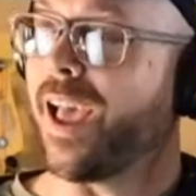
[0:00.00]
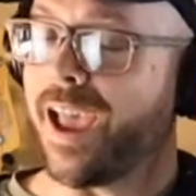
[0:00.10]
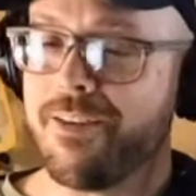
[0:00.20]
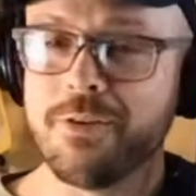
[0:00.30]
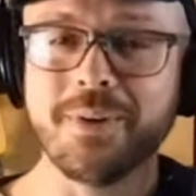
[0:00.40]

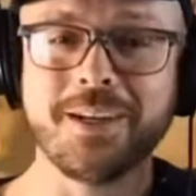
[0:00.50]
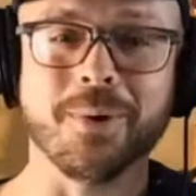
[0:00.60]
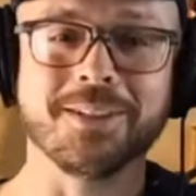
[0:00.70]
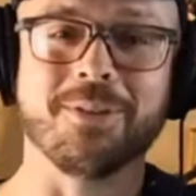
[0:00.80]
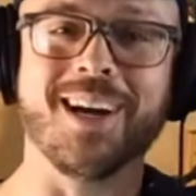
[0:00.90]
Everybody
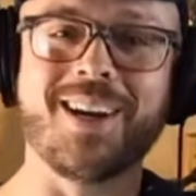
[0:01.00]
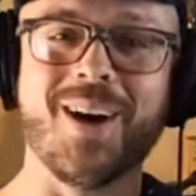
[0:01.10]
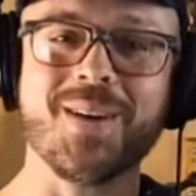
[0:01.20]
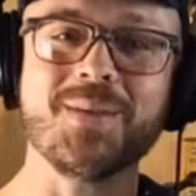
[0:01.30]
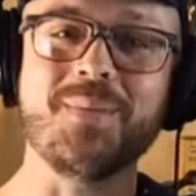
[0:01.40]
wants Ron
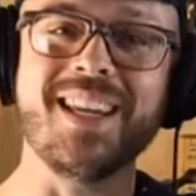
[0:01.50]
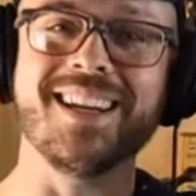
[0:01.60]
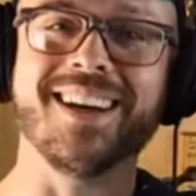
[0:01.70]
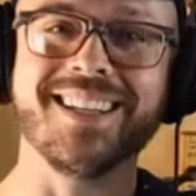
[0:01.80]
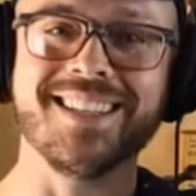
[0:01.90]
Carter's beat
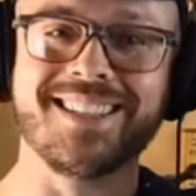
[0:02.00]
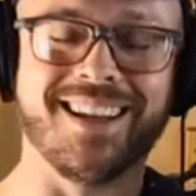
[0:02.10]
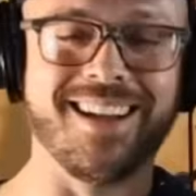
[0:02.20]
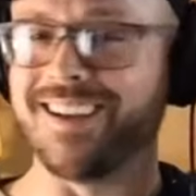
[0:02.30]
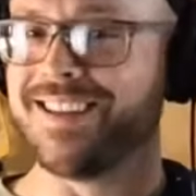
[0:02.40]
on his,
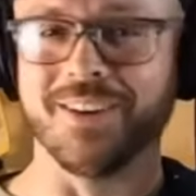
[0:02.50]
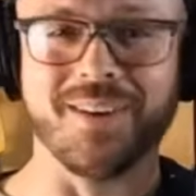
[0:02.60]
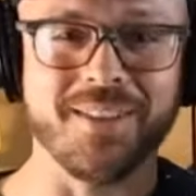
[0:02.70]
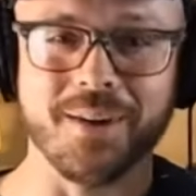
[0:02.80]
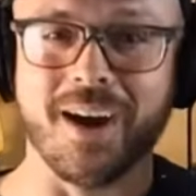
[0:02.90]

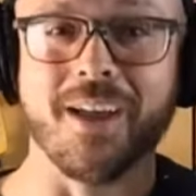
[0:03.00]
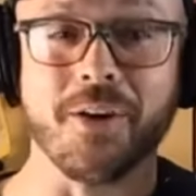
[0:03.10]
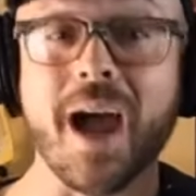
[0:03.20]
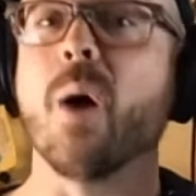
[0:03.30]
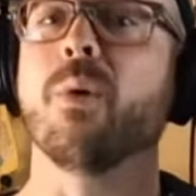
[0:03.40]
on their
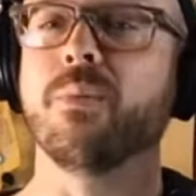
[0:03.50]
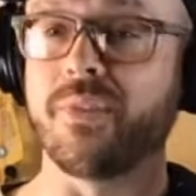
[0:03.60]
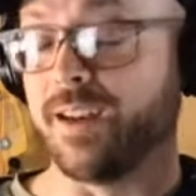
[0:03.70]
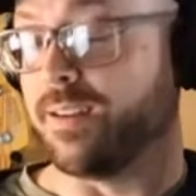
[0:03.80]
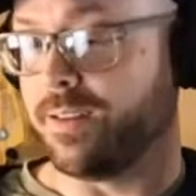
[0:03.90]
albums,
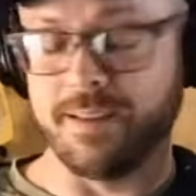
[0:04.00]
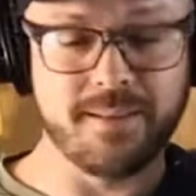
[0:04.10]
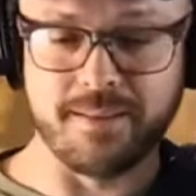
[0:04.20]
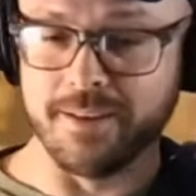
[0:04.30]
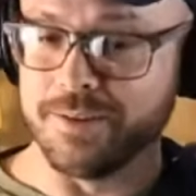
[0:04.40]
and
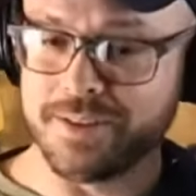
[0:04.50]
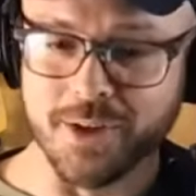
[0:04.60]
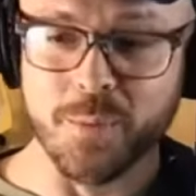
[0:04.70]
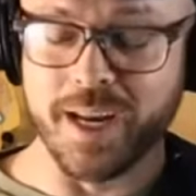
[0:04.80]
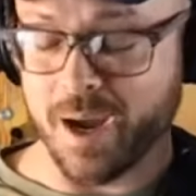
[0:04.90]
there's
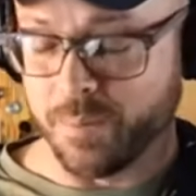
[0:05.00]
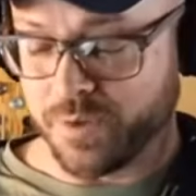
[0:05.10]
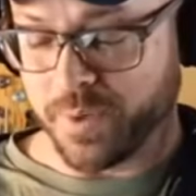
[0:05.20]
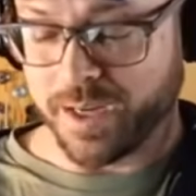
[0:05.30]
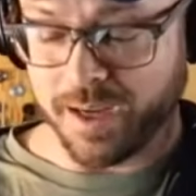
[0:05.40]
so many albums
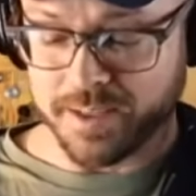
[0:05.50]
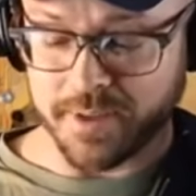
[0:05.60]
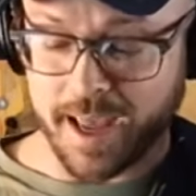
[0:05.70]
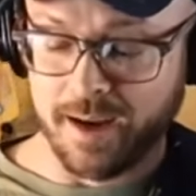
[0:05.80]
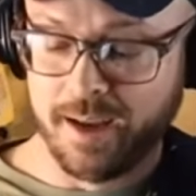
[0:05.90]
because of
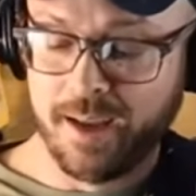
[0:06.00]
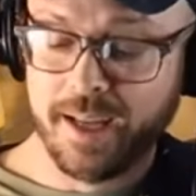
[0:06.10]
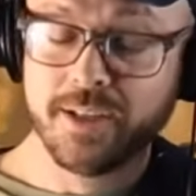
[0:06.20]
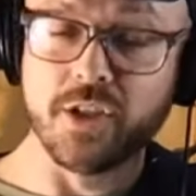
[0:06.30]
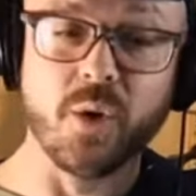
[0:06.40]
that.
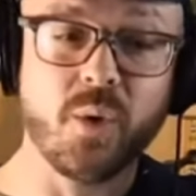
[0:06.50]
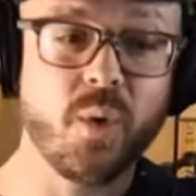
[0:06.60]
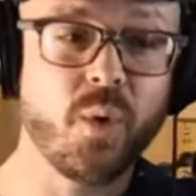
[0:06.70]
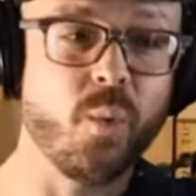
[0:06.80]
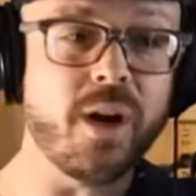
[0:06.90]
So
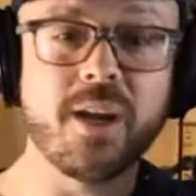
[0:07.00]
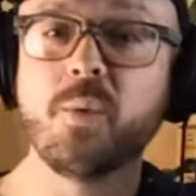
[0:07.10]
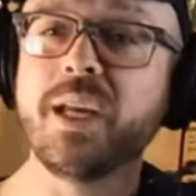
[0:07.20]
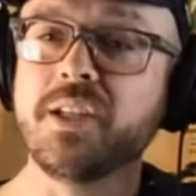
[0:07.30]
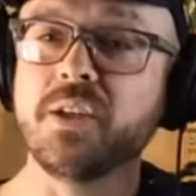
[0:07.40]
what can
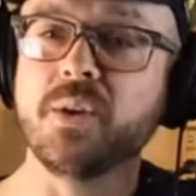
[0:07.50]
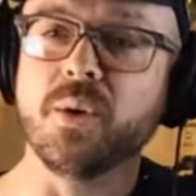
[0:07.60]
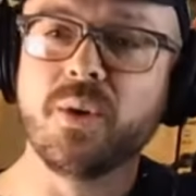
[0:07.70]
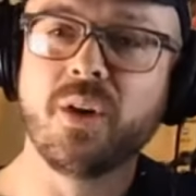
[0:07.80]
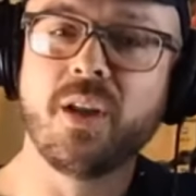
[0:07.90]
we
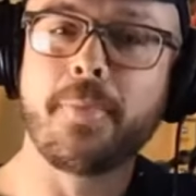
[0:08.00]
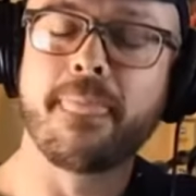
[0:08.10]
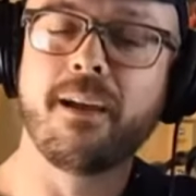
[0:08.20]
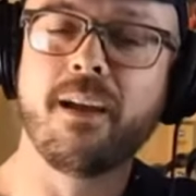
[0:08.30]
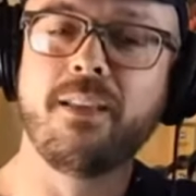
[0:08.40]
do
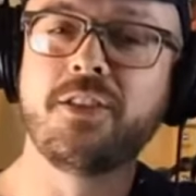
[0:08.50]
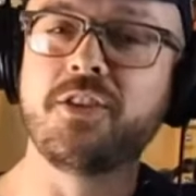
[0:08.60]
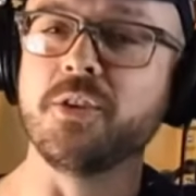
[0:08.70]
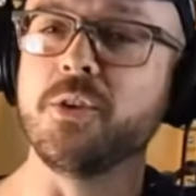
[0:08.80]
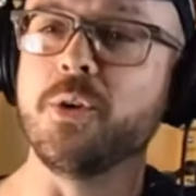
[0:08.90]

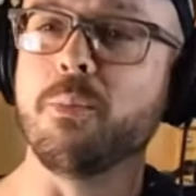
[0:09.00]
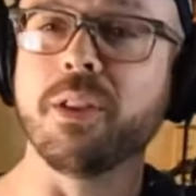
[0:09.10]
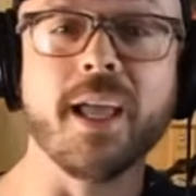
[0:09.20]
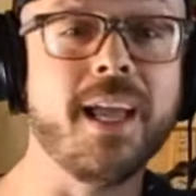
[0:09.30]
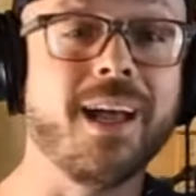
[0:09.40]
to
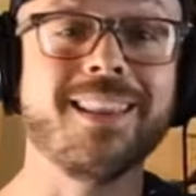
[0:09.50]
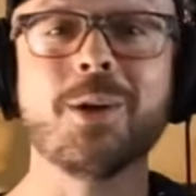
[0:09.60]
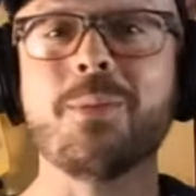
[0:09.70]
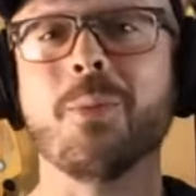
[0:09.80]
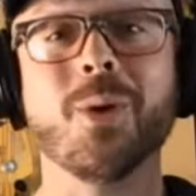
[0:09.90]
play a little
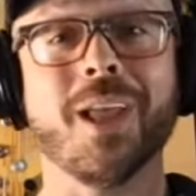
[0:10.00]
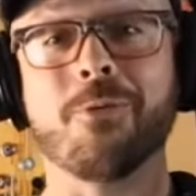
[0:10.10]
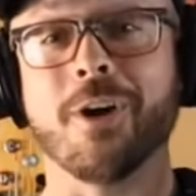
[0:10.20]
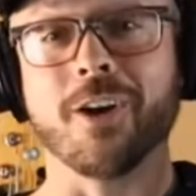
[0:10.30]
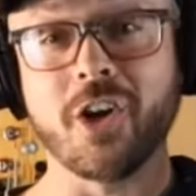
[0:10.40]
bit more like
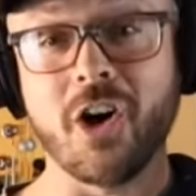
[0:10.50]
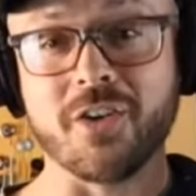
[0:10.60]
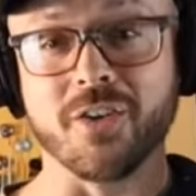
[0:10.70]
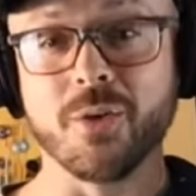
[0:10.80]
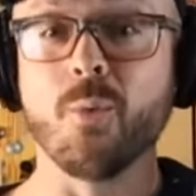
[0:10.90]
Ron
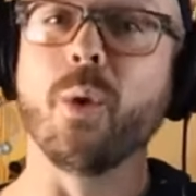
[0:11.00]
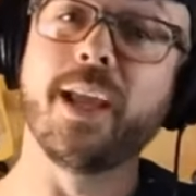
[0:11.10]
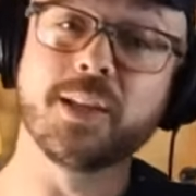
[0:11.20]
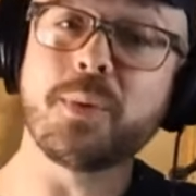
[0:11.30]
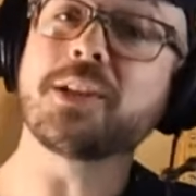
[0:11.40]
Carter,
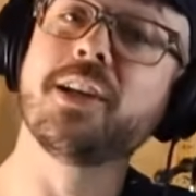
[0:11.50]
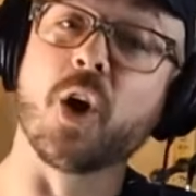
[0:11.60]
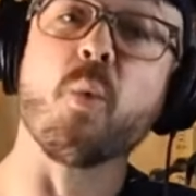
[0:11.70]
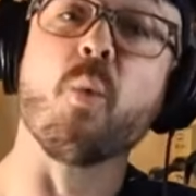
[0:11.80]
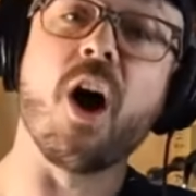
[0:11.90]
especially in
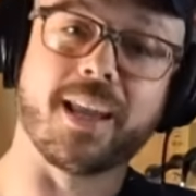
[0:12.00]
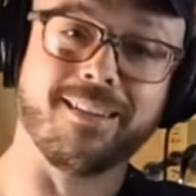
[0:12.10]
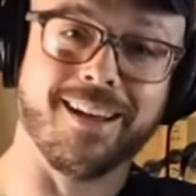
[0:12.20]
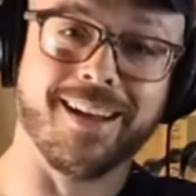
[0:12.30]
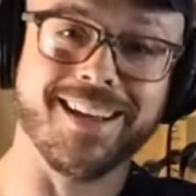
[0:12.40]
our
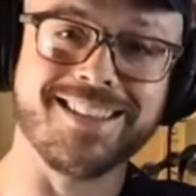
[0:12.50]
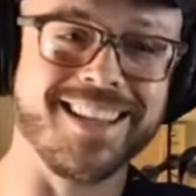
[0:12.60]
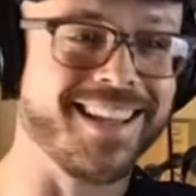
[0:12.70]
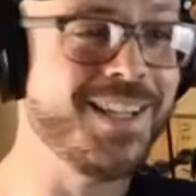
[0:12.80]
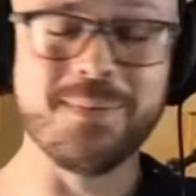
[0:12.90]
walking lines?
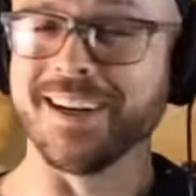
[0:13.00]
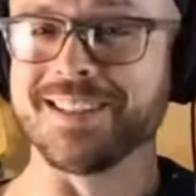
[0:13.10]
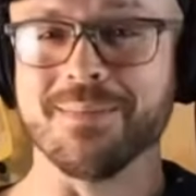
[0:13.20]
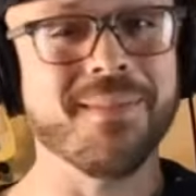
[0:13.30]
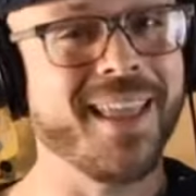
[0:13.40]
Like, he's been on
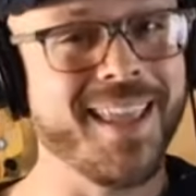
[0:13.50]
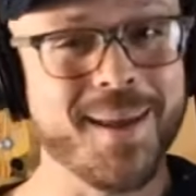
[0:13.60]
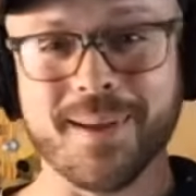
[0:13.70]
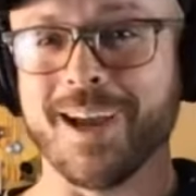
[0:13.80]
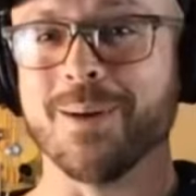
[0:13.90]
some
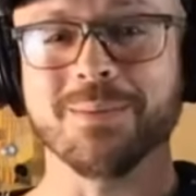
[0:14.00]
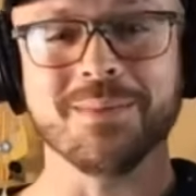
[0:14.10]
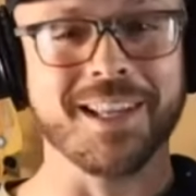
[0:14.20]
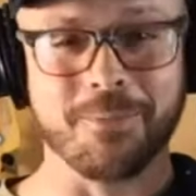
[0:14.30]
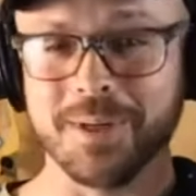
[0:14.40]
hip albums,
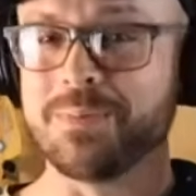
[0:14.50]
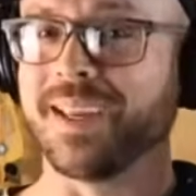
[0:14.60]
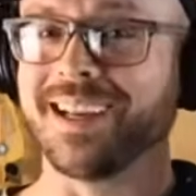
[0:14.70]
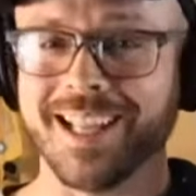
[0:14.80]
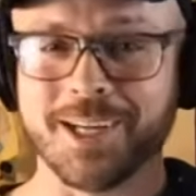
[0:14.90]
like where he's
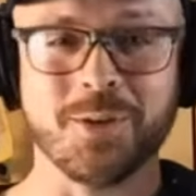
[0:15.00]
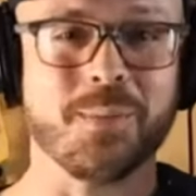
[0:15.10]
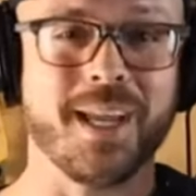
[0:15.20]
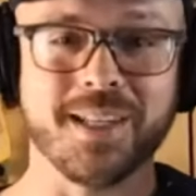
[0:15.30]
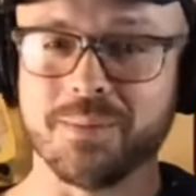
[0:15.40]
playing electric
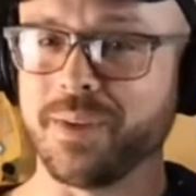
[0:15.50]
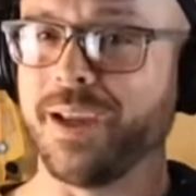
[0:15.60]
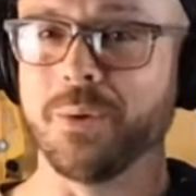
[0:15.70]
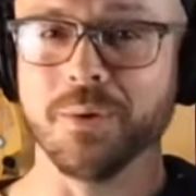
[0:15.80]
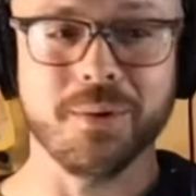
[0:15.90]
bass and
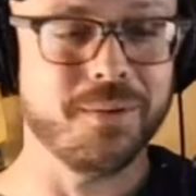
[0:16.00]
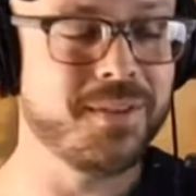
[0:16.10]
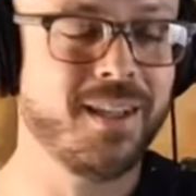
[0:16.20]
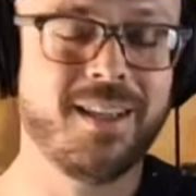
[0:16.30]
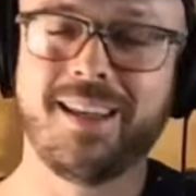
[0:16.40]
playing grooves.
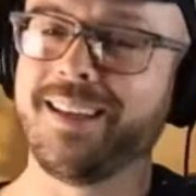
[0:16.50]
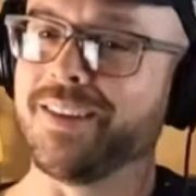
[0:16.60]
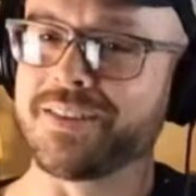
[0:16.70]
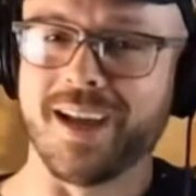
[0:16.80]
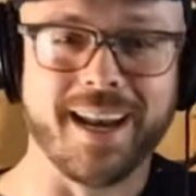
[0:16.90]
Gil
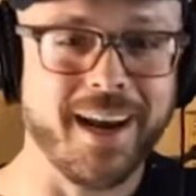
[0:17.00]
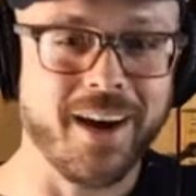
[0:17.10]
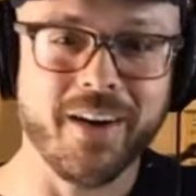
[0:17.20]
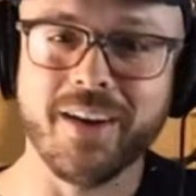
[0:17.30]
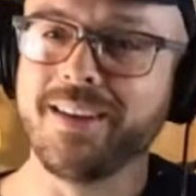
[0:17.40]

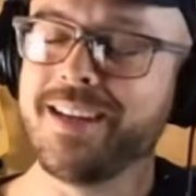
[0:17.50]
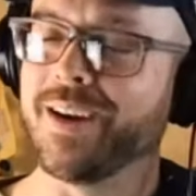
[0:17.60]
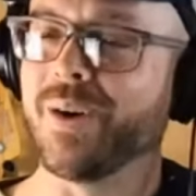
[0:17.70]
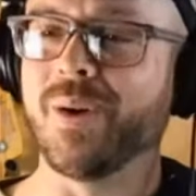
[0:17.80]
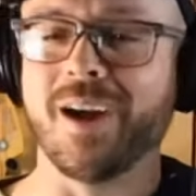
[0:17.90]
Scott-Heron,
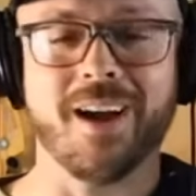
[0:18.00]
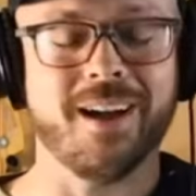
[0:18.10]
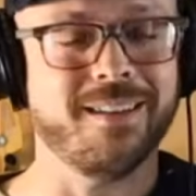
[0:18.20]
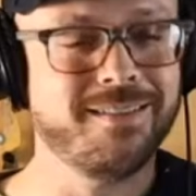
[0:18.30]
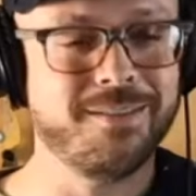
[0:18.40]

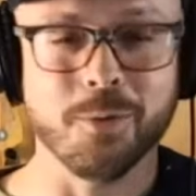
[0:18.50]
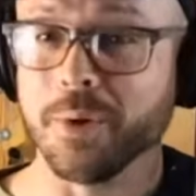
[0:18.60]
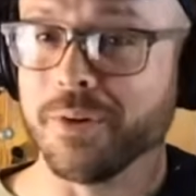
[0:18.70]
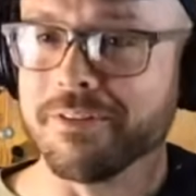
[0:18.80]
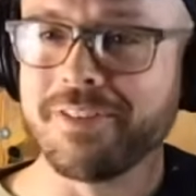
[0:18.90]

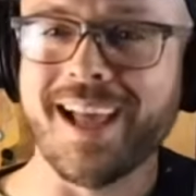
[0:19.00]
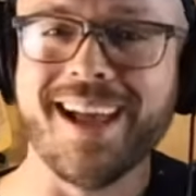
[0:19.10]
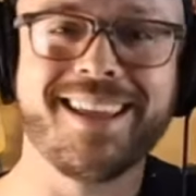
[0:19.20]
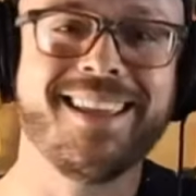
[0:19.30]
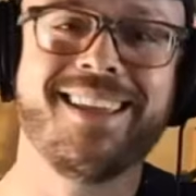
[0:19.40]
Roberta
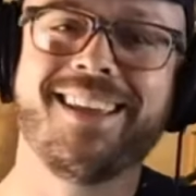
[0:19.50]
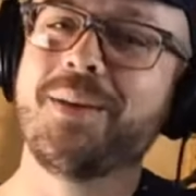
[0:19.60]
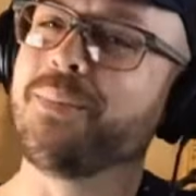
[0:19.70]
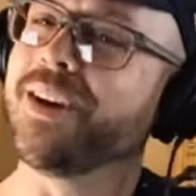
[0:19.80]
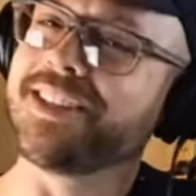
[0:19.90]
Flack,
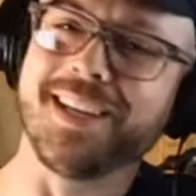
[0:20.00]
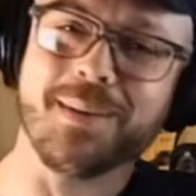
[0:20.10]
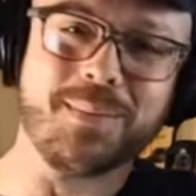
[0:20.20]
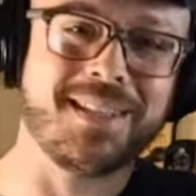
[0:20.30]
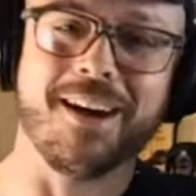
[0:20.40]
bunch of
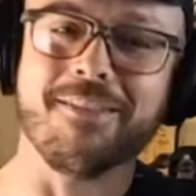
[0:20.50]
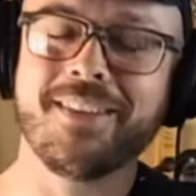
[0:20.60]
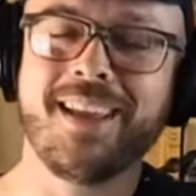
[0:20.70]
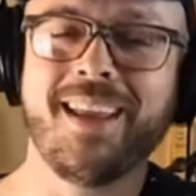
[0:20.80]
hip stuff.